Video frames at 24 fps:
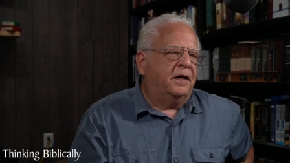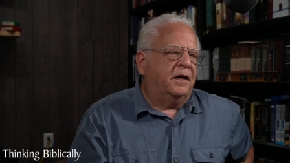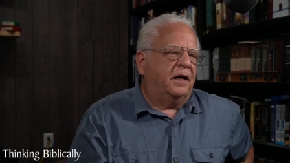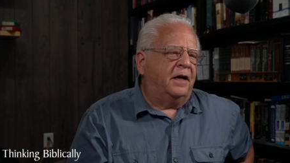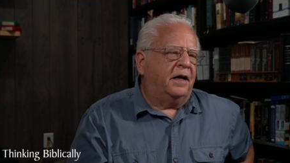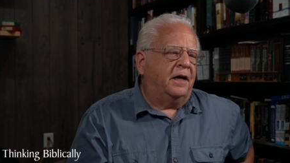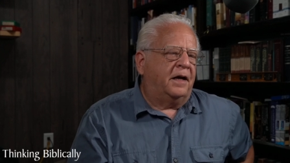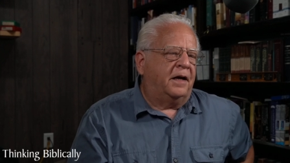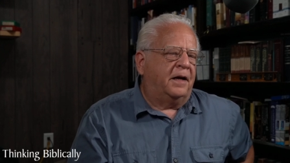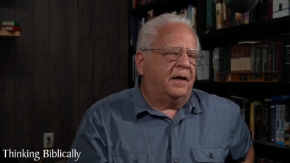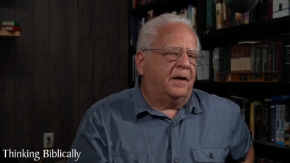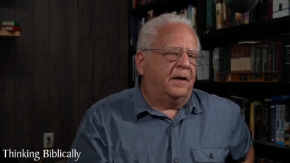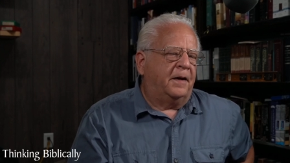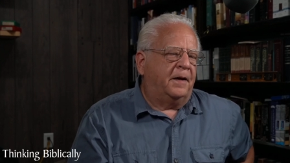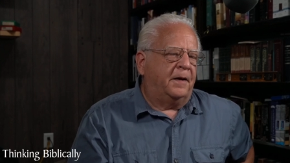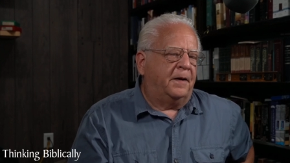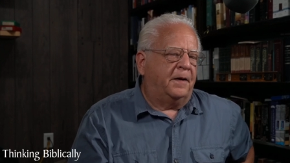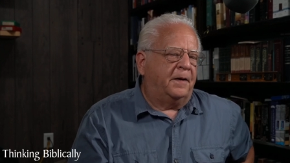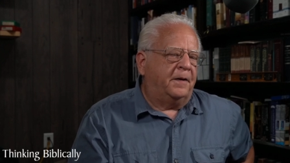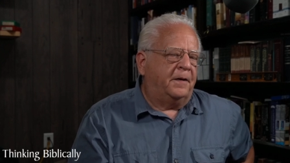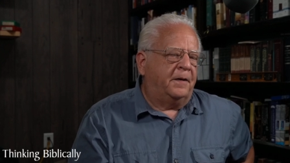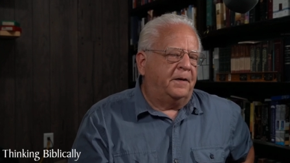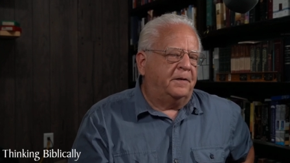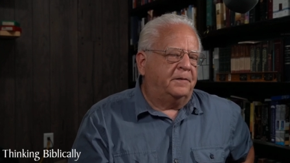
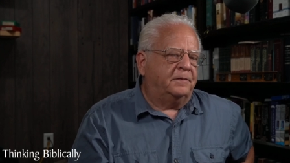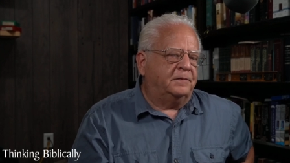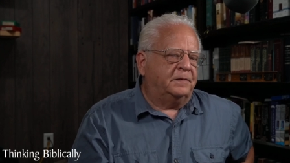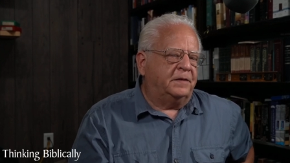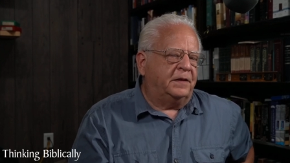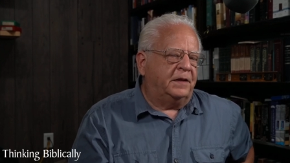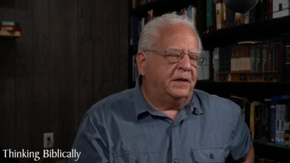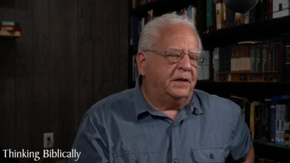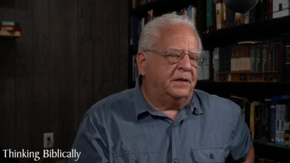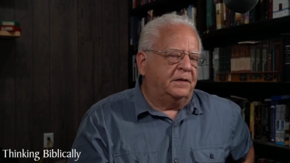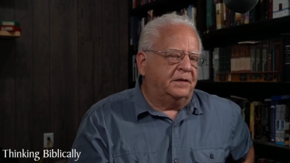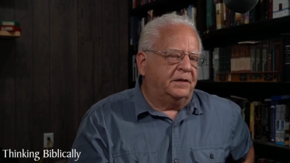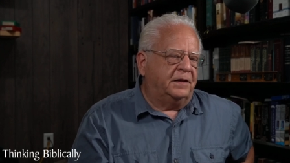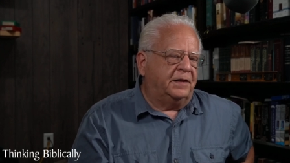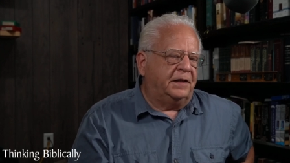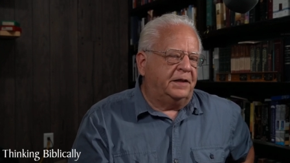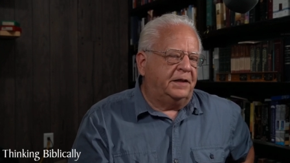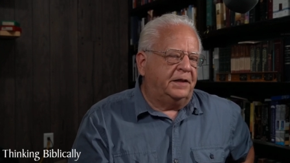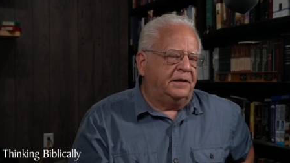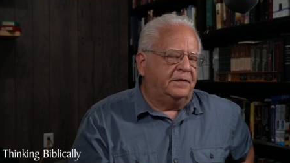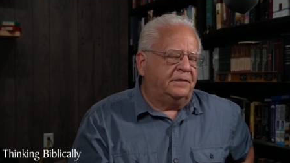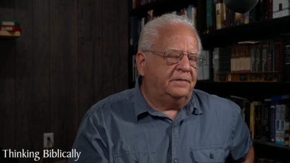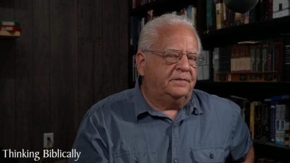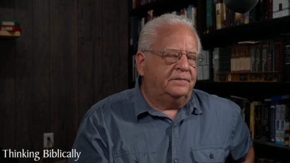uh, in
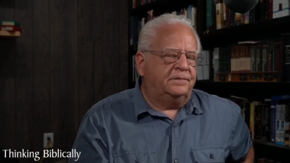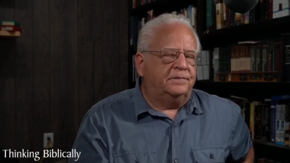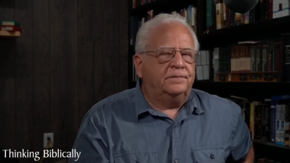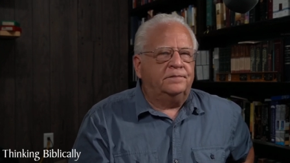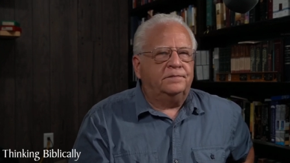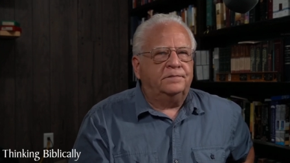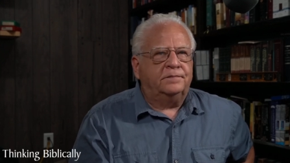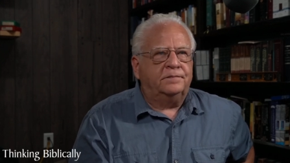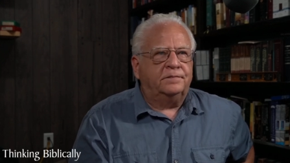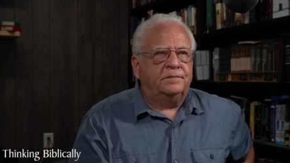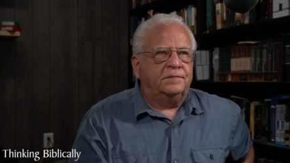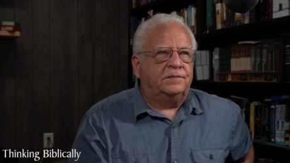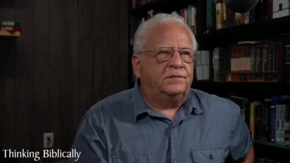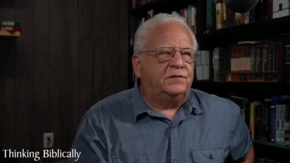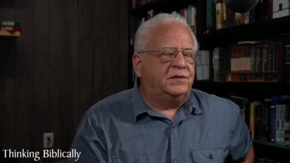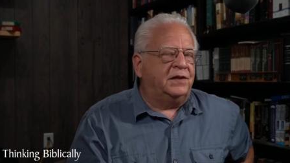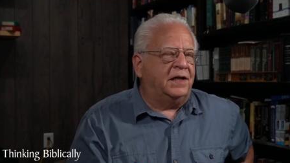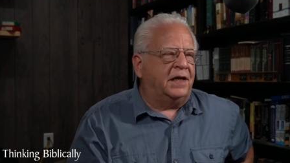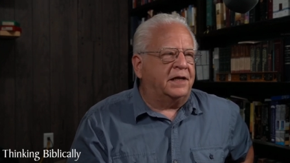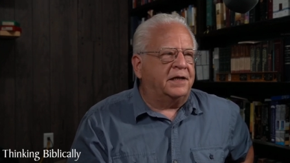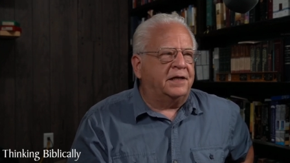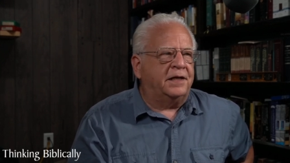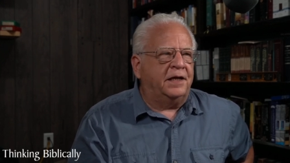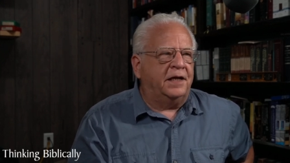the
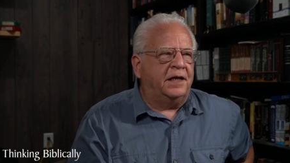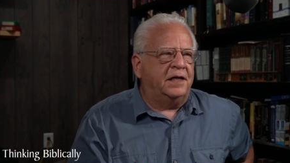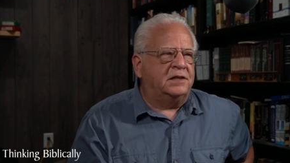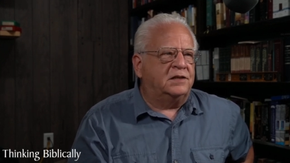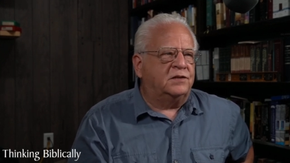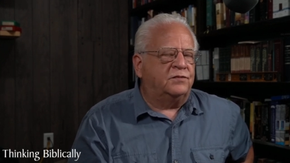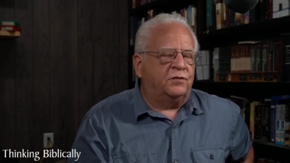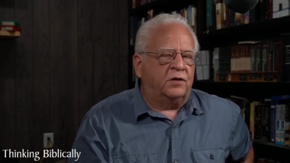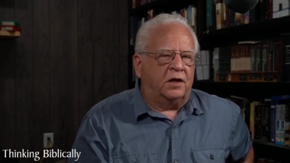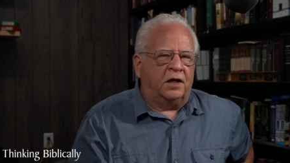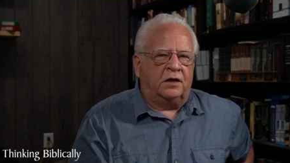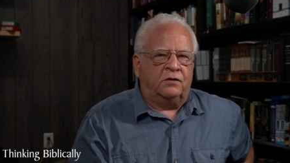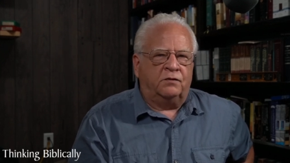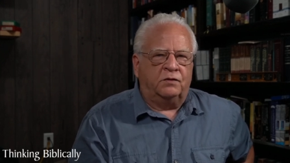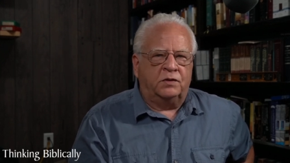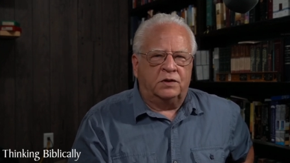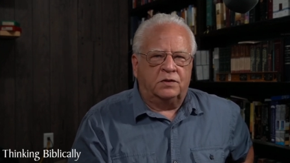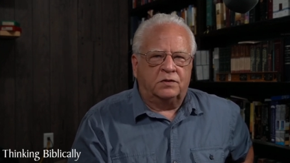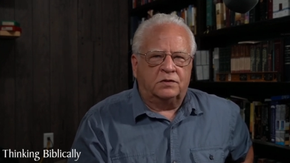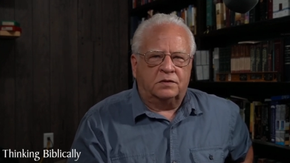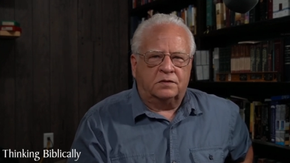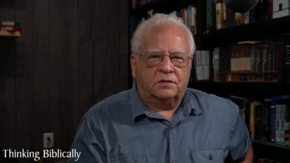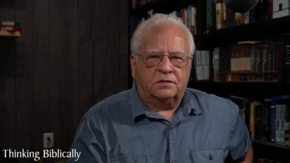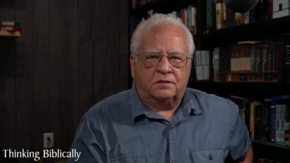decades
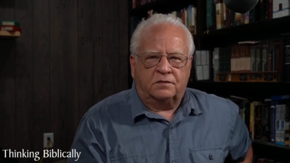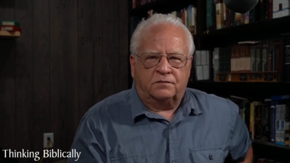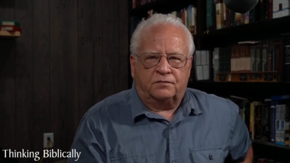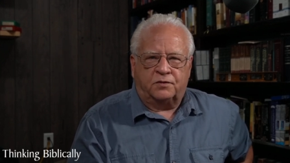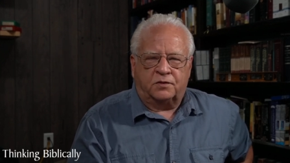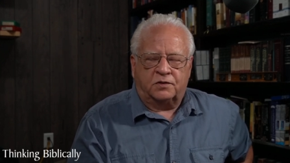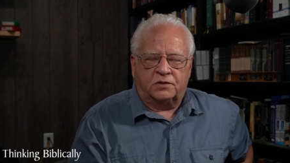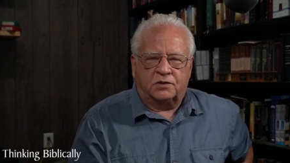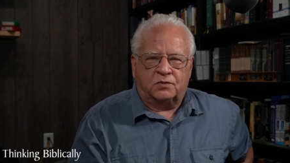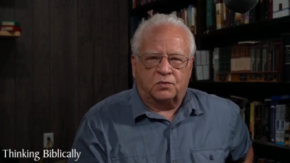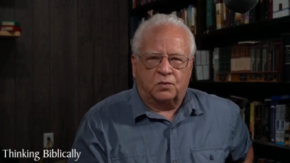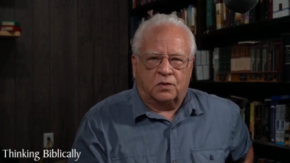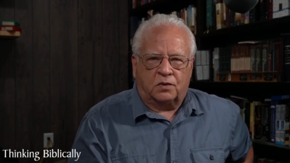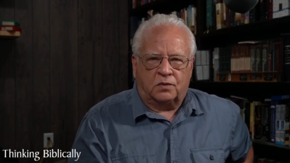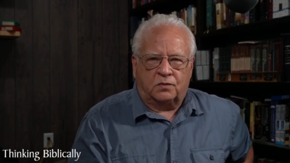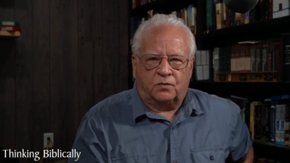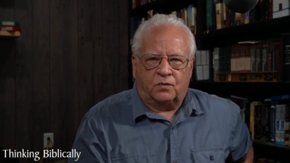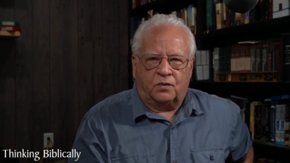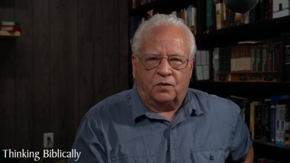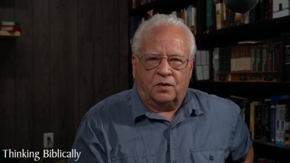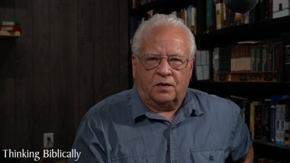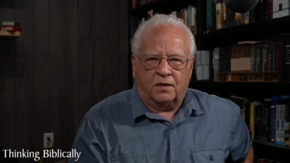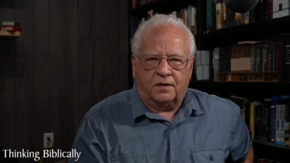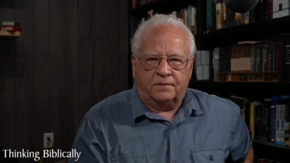following the First World
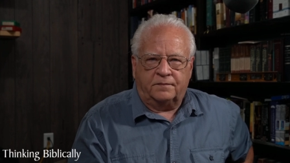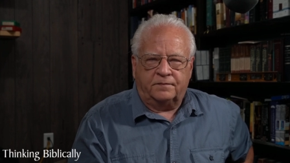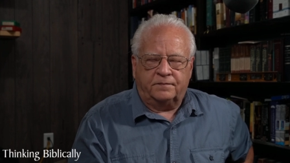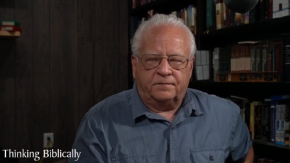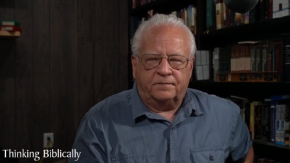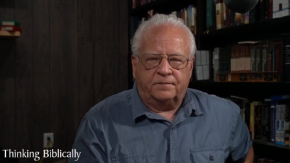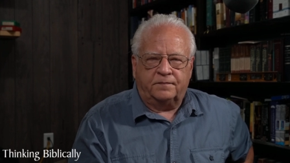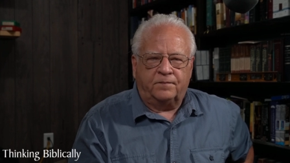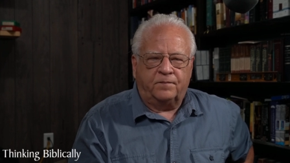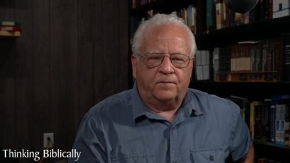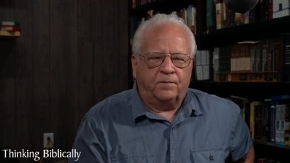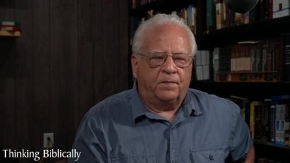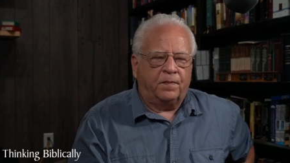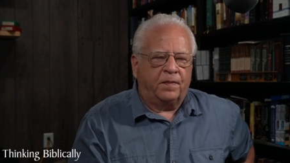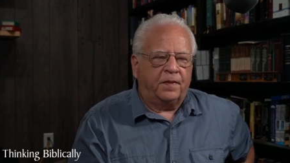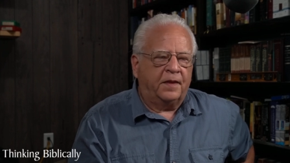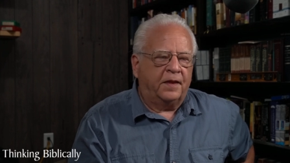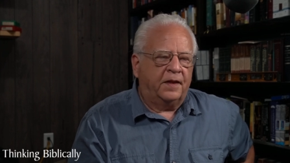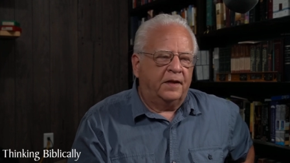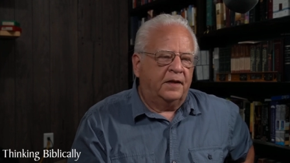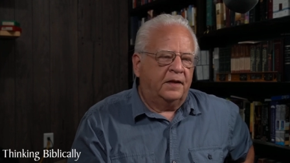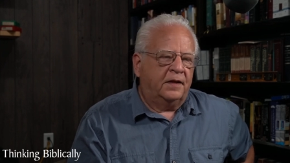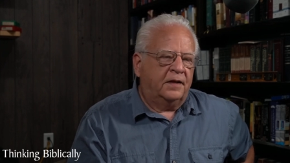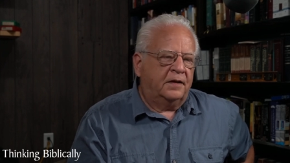War.
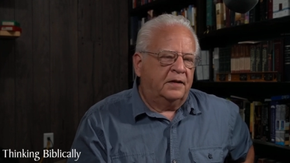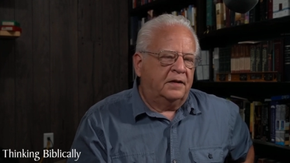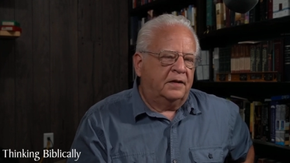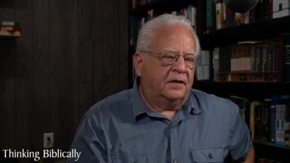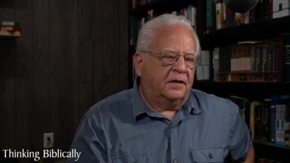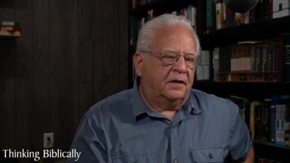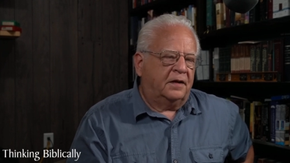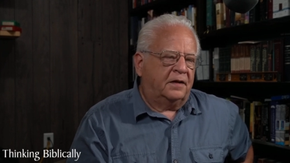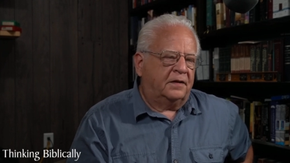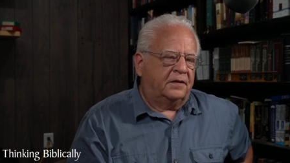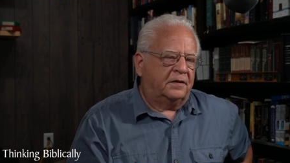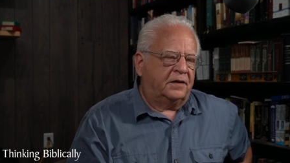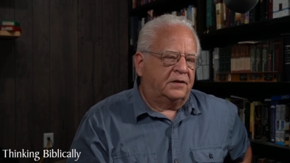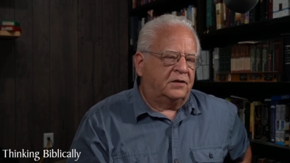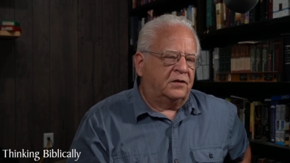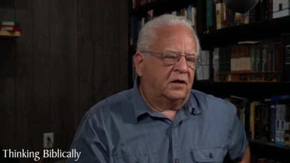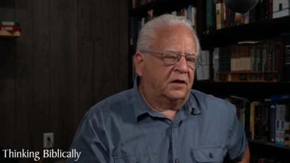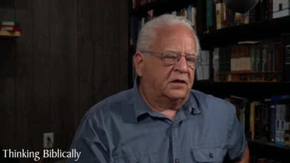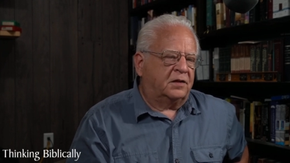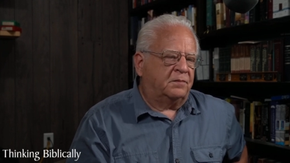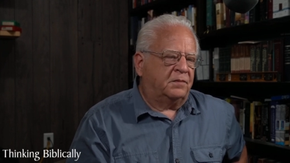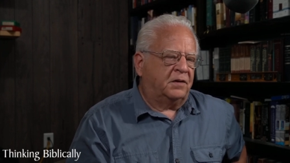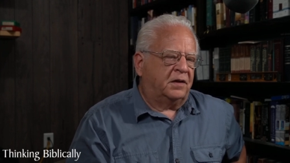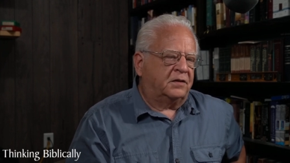Uh, they
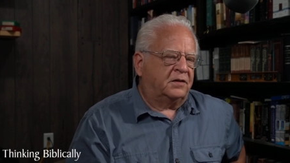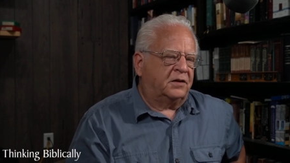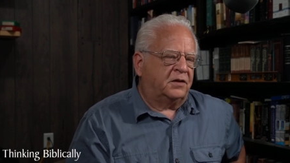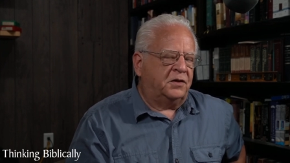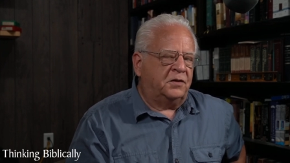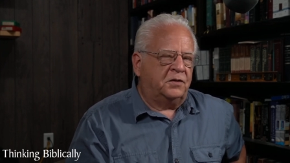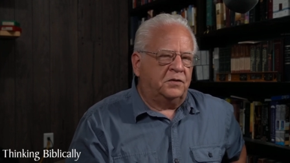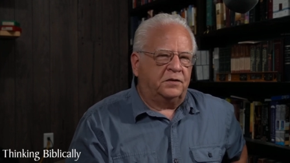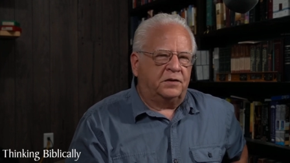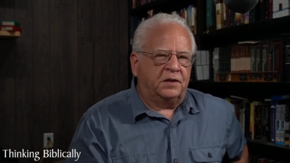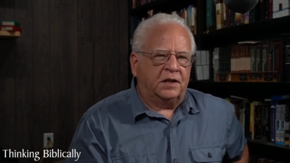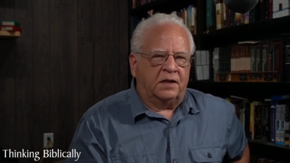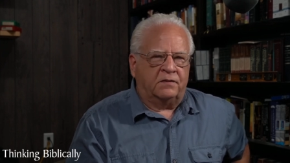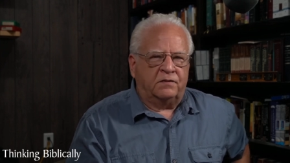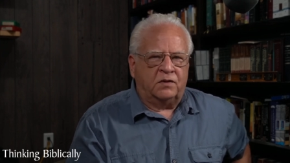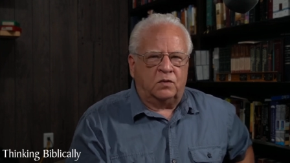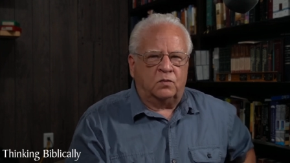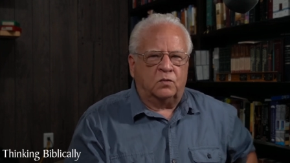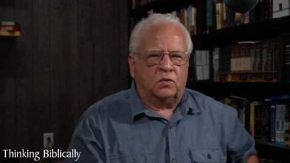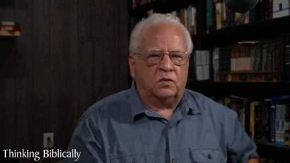talked about the youth having